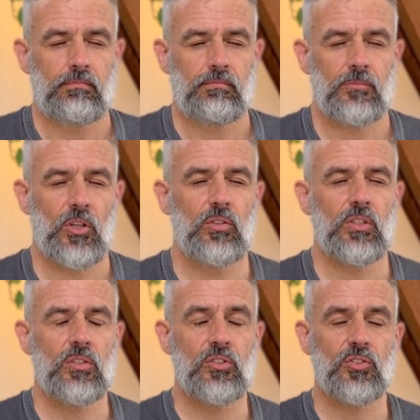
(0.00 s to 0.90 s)
Don't
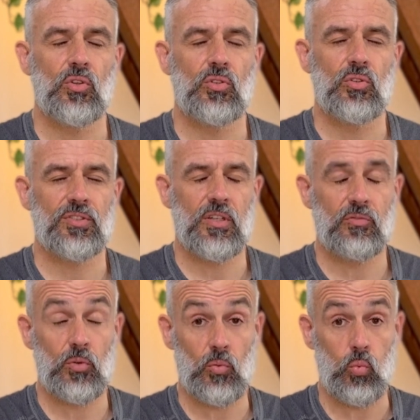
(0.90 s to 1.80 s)
concern yourself
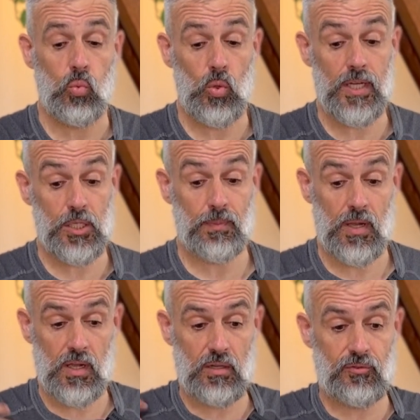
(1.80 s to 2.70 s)
with which
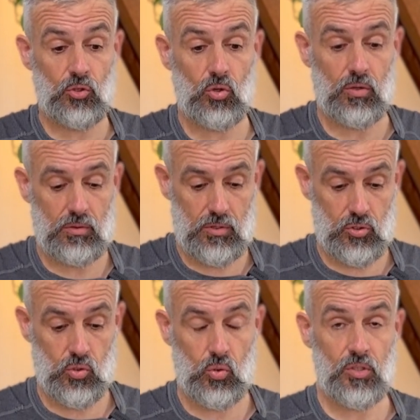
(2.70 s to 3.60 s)
part of your
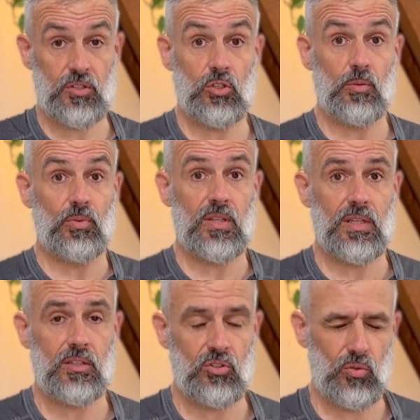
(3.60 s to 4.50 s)
torso you're breathing
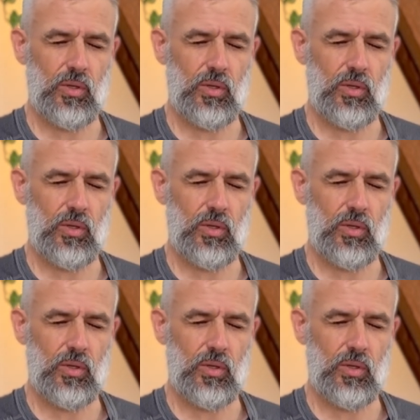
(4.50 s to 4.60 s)
into,